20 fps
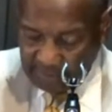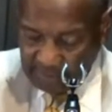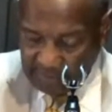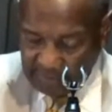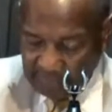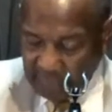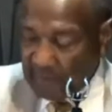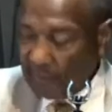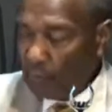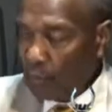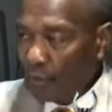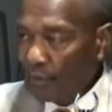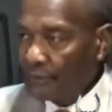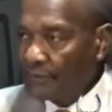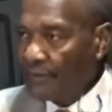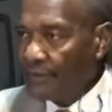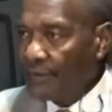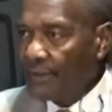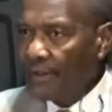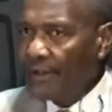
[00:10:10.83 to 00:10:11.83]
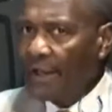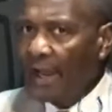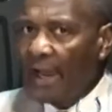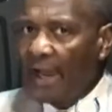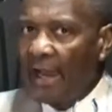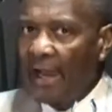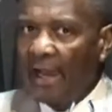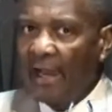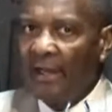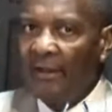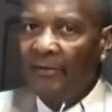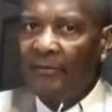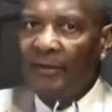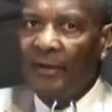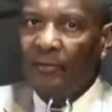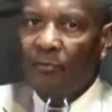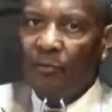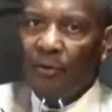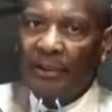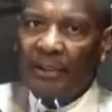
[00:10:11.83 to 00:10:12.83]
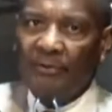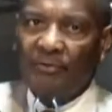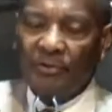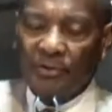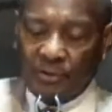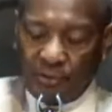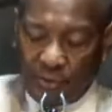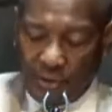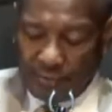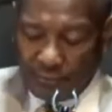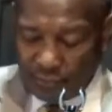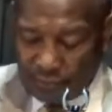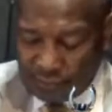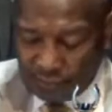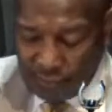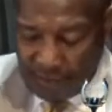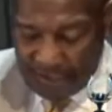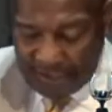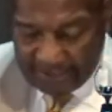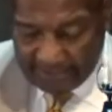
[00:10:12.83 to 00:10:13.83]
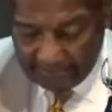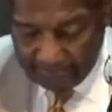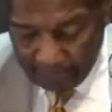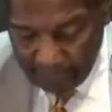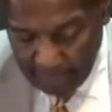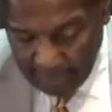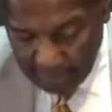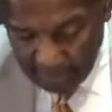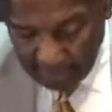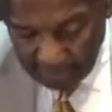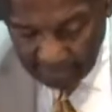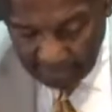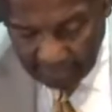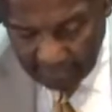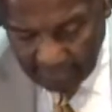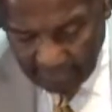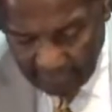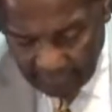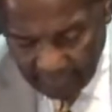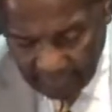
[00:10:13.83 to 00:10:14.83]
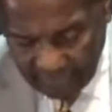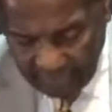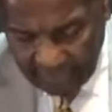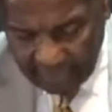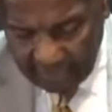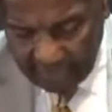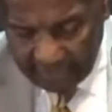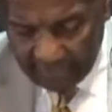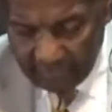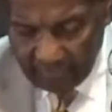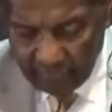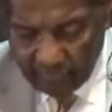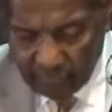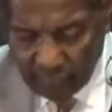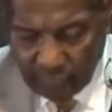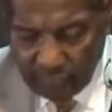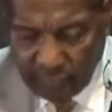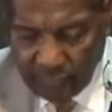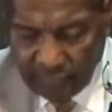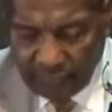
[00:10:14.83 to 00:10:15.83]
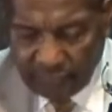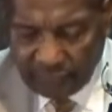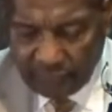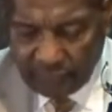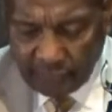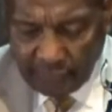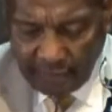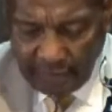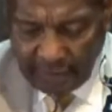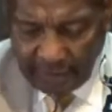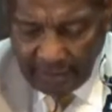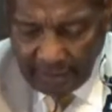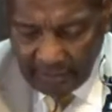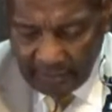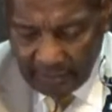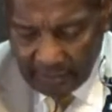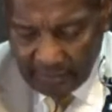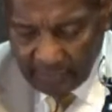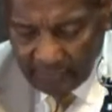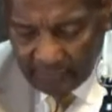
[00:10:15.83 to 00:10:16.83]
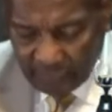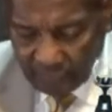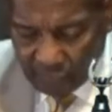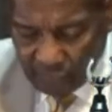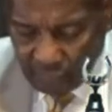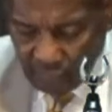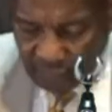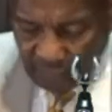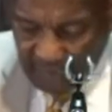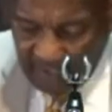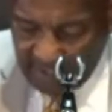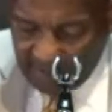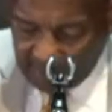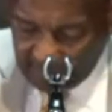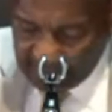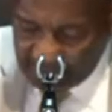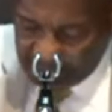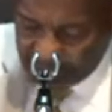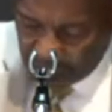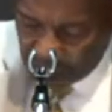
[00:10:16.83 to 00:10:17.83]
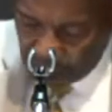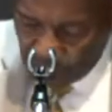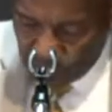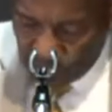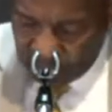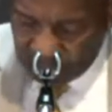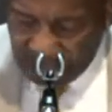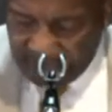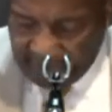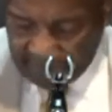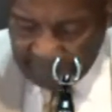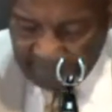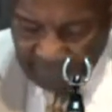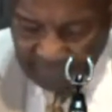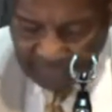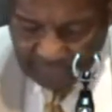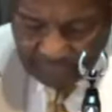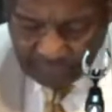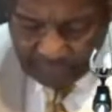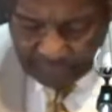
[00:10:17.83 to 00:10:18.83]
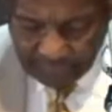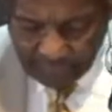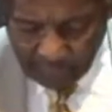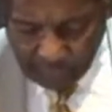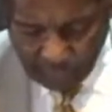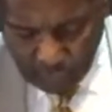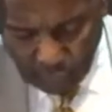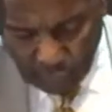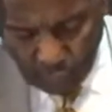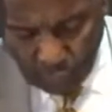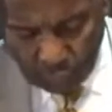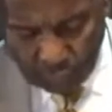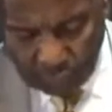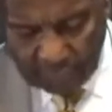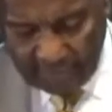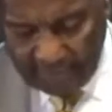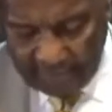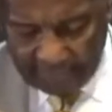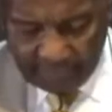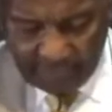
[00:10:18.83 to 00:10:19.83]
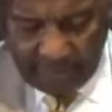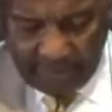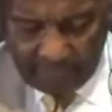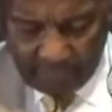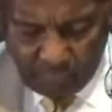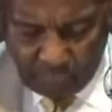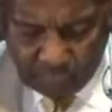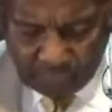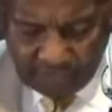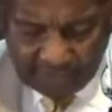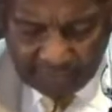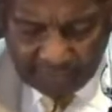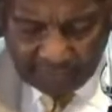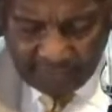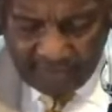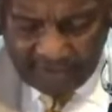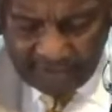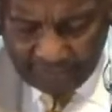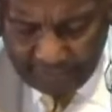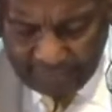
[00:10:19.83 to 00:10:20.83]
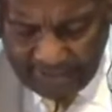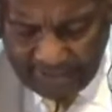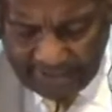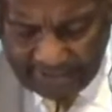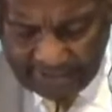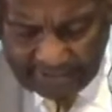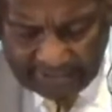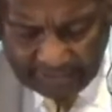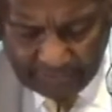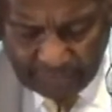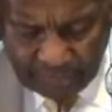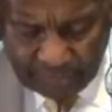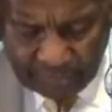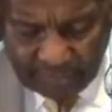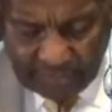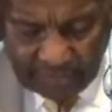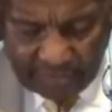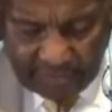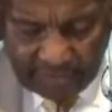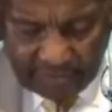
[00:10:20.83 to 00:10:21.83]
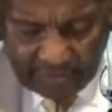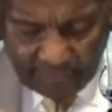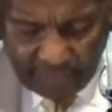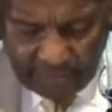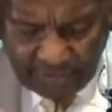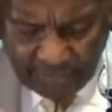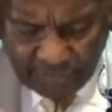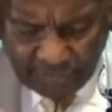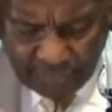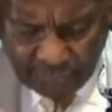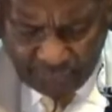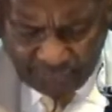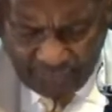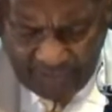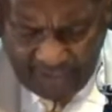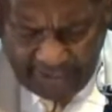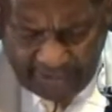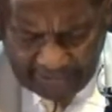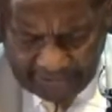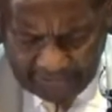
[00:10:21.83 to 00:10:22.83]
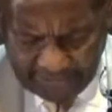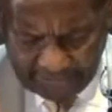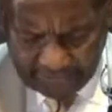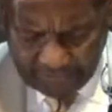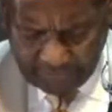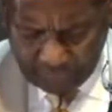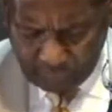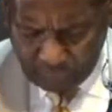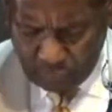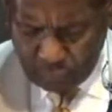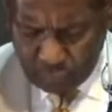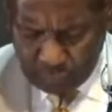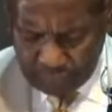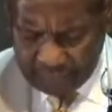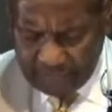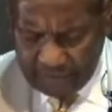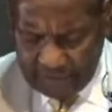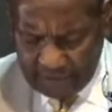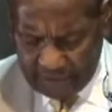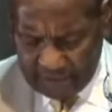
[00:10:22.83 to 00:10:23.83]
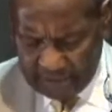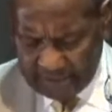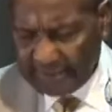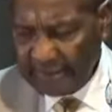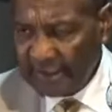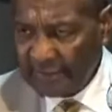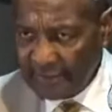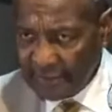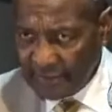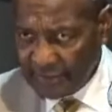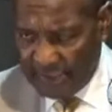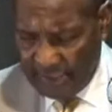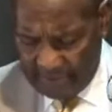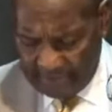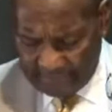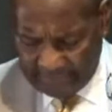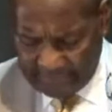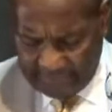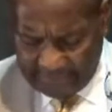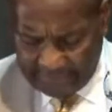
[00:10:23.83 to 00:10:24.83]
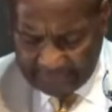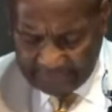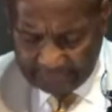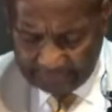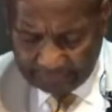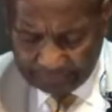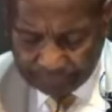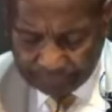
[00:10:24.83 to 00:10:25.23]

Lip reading: and they wanted to deny that what he was doing was right. Sin, to violate, or violation of the rule. I wrote that kind of badly, but it means to violate the rule of God in this context.